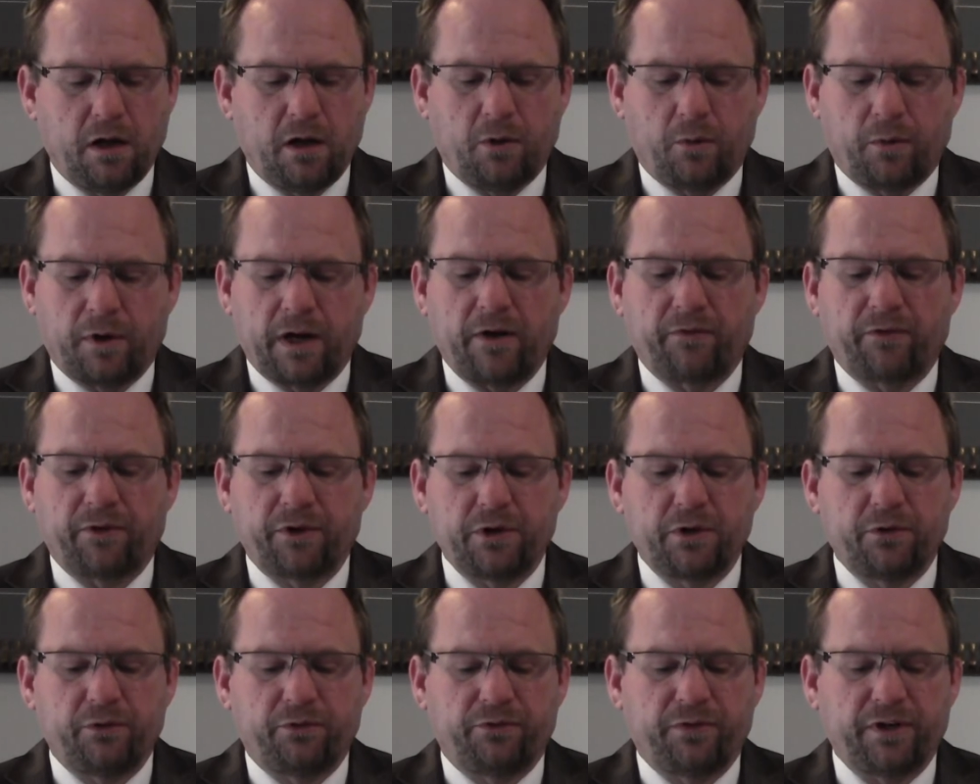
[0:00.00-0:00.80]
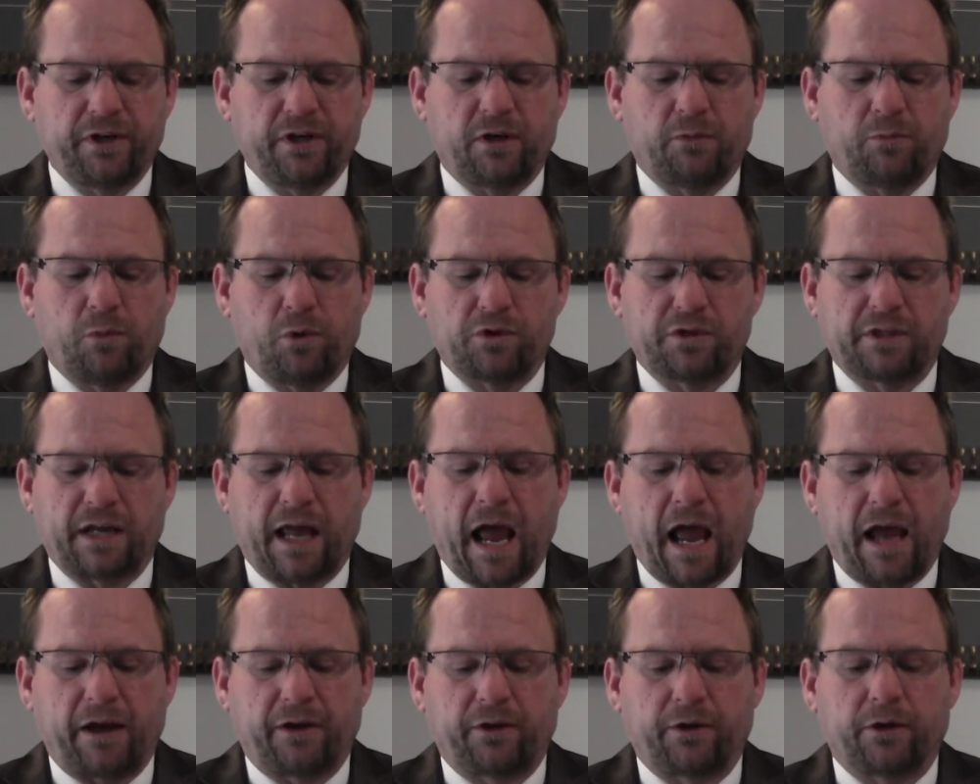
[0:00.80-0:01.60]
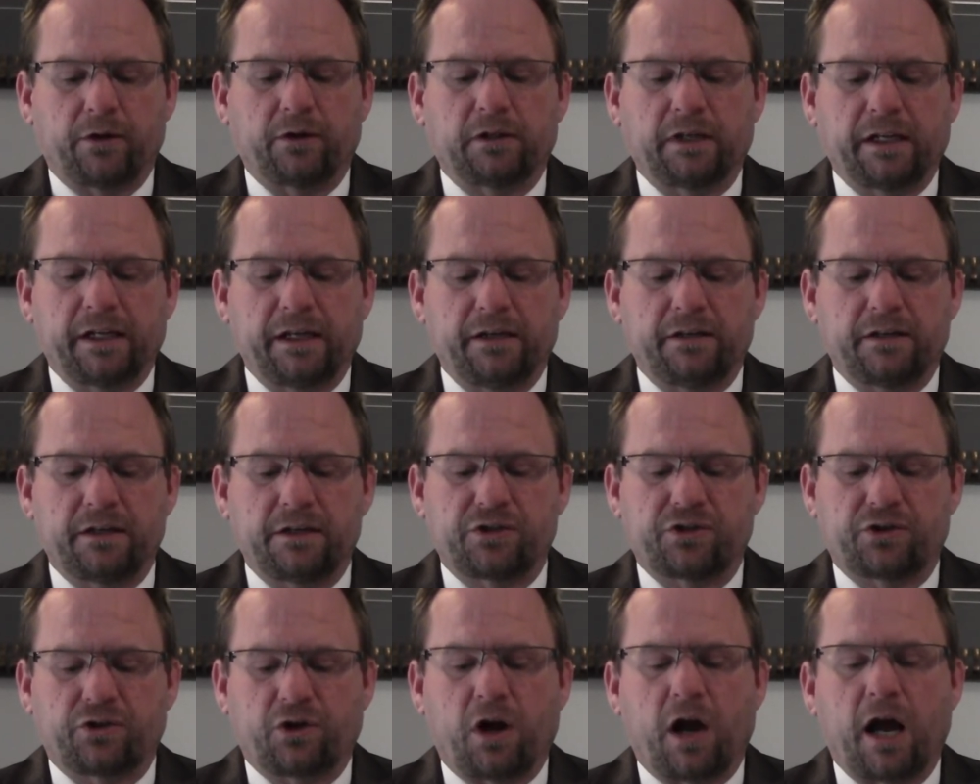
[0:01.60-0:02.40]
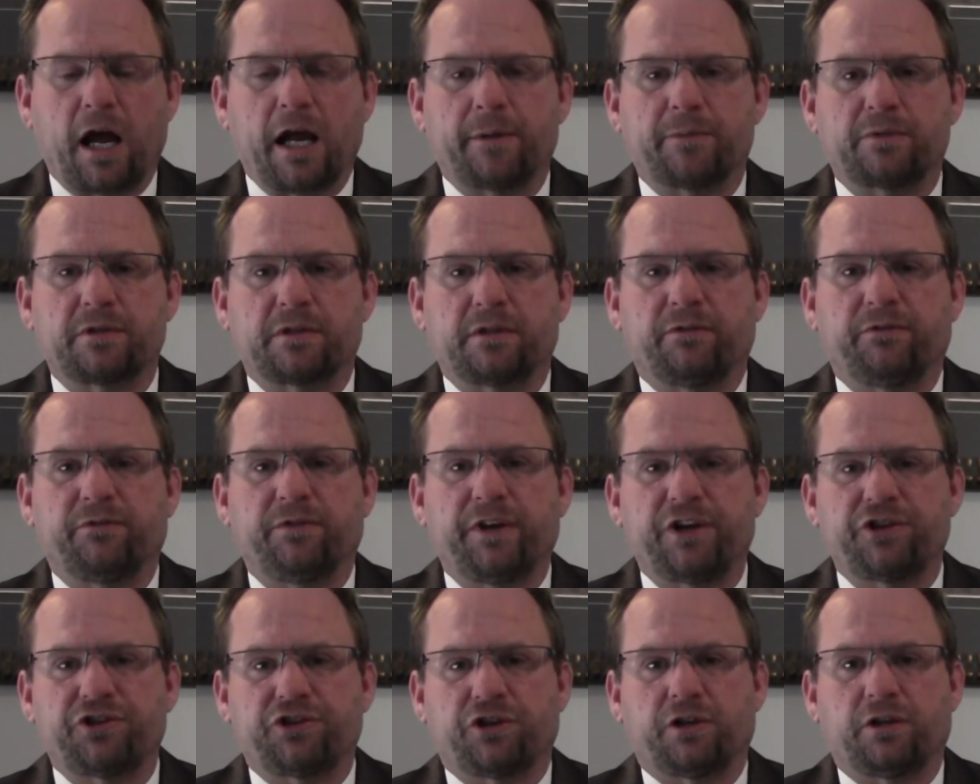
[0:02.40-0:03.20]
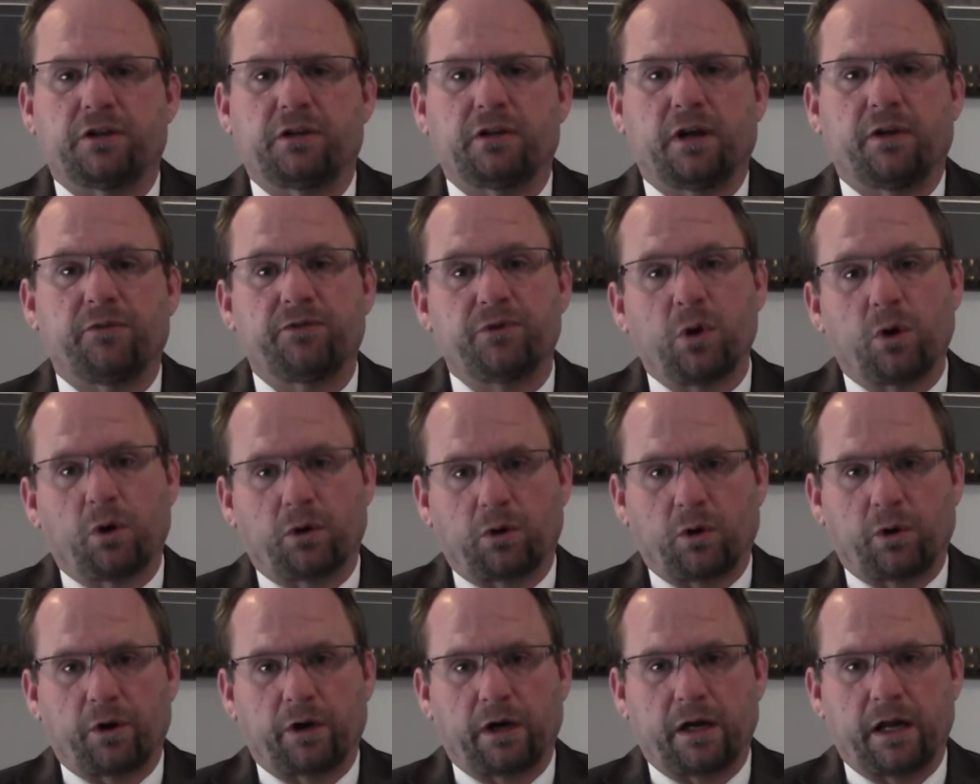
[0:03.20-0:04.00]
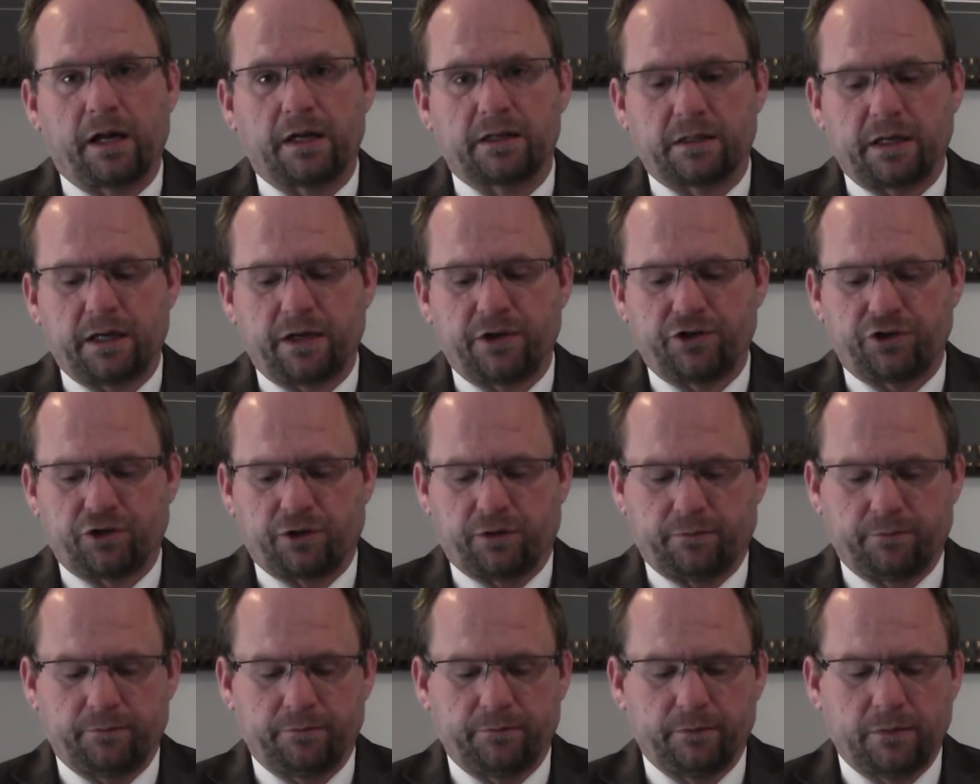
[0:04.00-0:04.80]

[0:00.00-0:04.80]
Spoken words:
whatever you feel most accurately describes the vision of your organization.